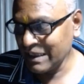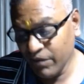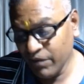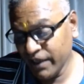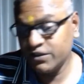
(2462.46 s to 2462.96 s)

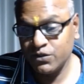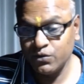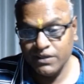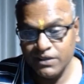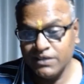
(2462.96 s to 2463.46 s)
my
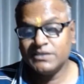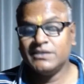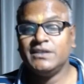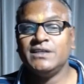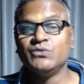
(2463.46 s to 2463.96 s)

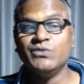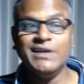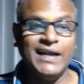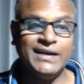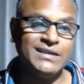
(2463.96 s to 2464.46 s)
students, they
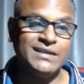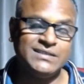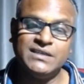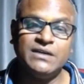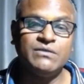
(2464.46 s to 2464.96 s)
don't get
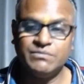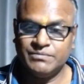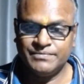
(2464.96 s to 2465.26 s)
disturbed,